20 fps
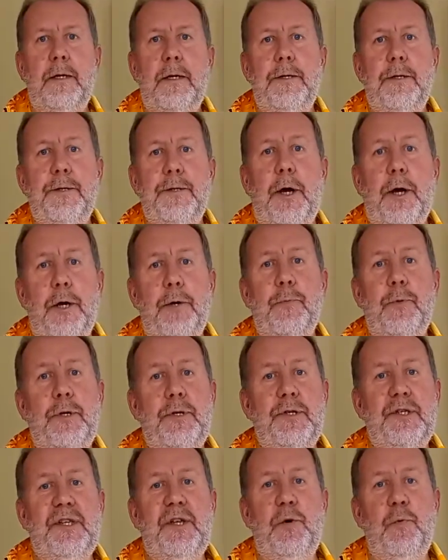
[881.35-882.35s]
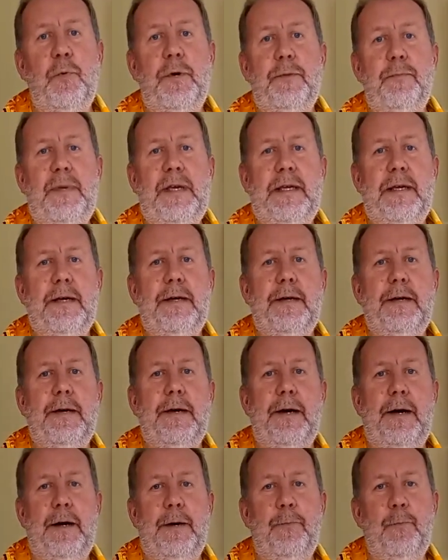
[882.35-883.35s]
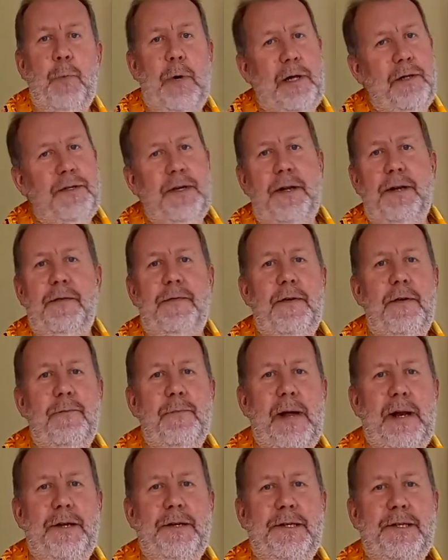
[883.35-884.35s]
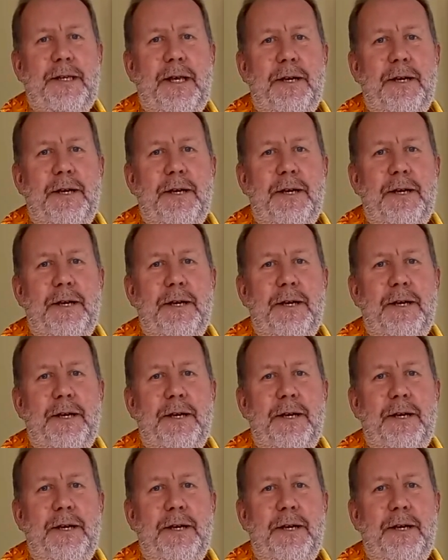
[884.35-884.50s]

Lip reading: So I hope that you're still with me. Well done if you've managed